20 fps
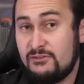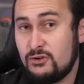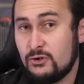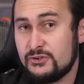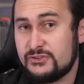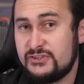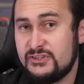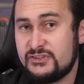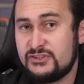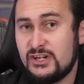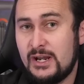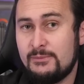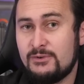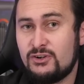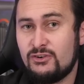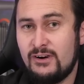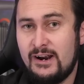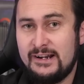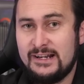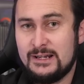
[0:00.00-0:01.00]
Of course, this time
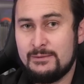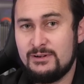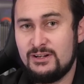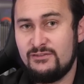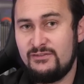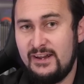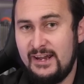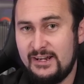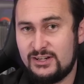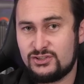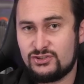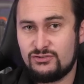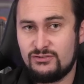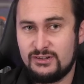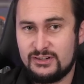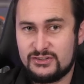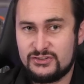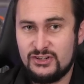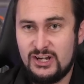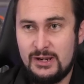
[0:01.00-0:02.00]
creating a bit of
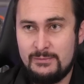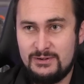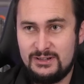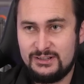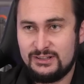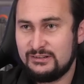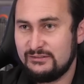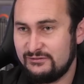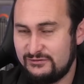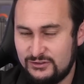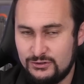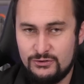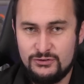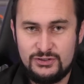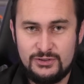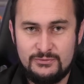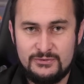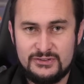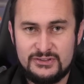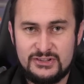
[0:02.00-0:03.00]
extra excitement and
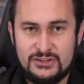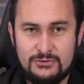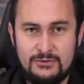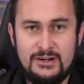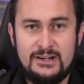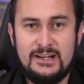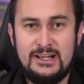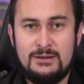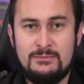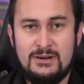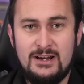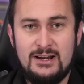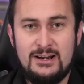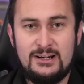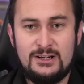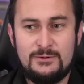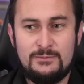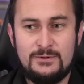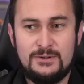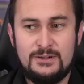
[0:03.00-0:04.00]
confusion was 3D
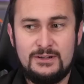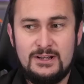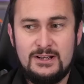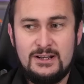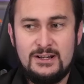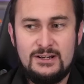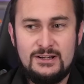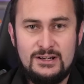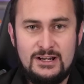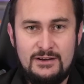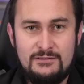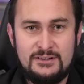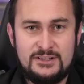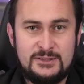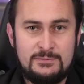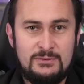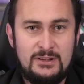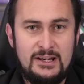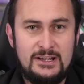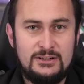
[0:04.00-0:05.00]
Mark, but I've
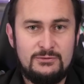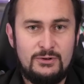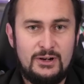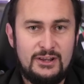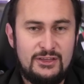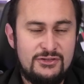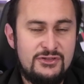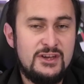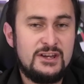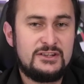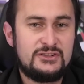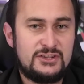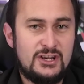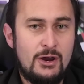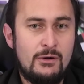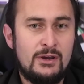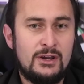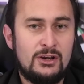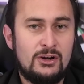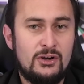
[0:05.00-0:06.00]
explained what I think's
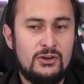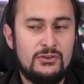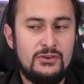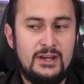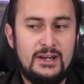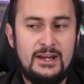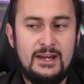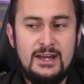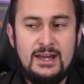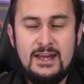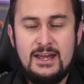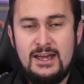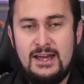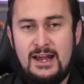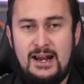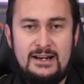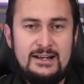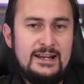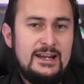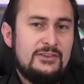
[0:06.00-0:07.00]
going on there,
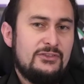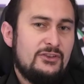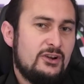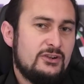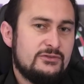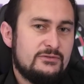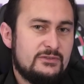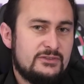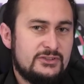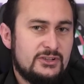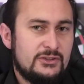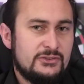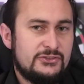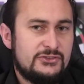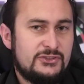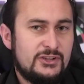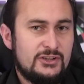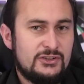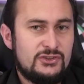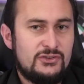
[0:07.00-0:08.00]
and again, those
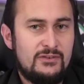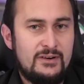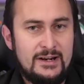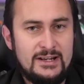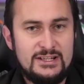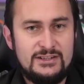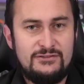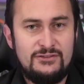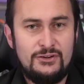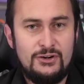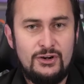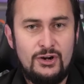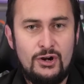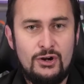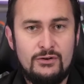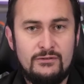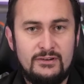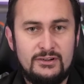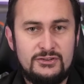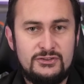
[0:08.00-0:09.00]
results don't transfer
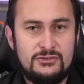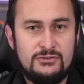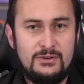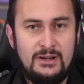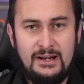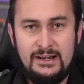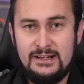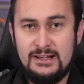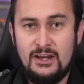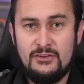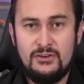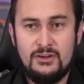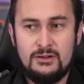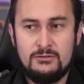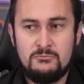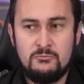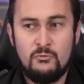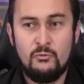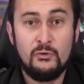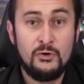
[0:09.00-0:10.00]
over to any
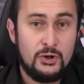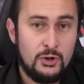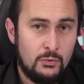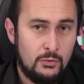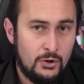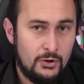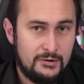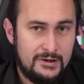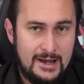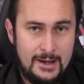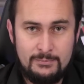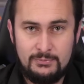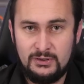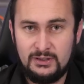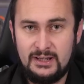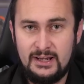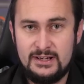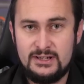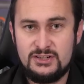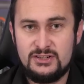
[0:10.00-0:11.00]
other real-world
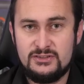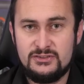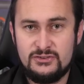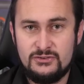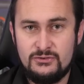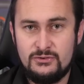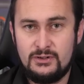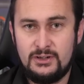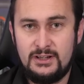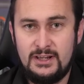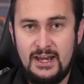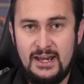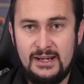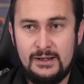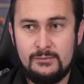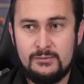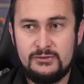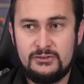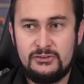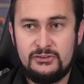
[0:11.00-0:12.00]
applications or
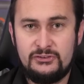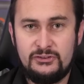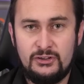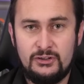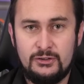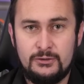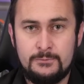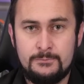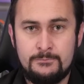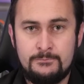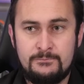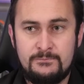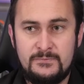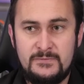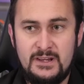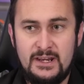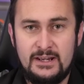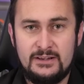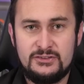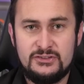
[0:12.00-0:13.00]
games. So
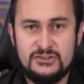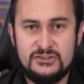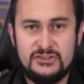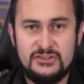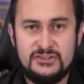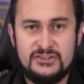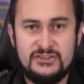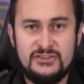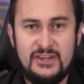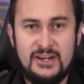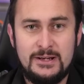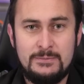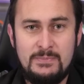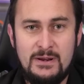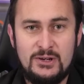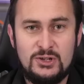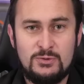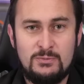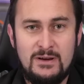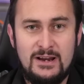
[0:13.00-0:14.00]
yeah, just a synthetic
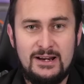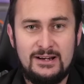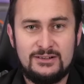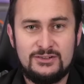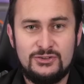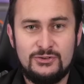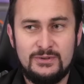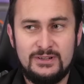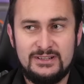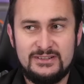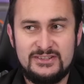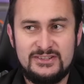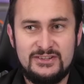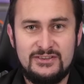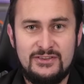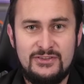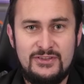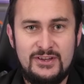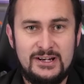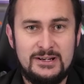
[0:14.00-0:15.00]
benchmark doing
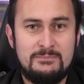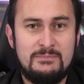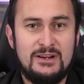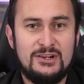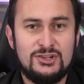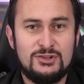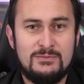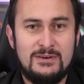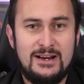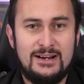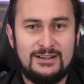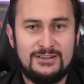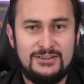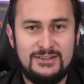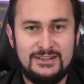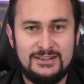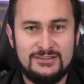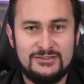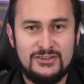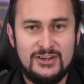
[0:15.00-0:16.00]
synthetic benchmark
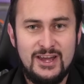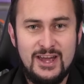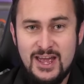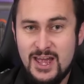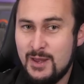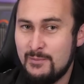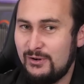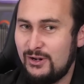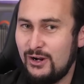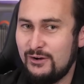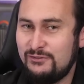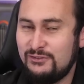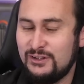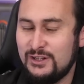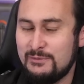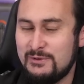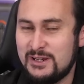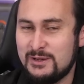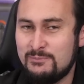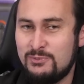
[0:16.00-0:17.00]
things. But
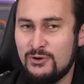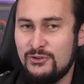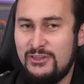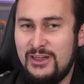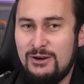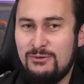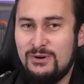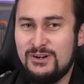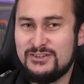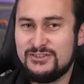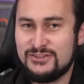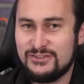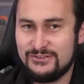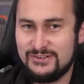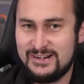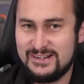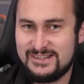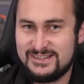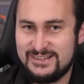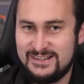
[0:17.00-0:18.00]
hopefully we can put that one to
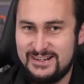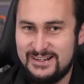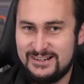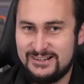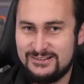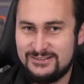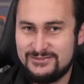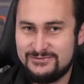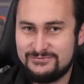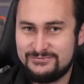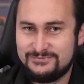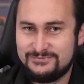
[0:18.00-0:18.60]
rest now.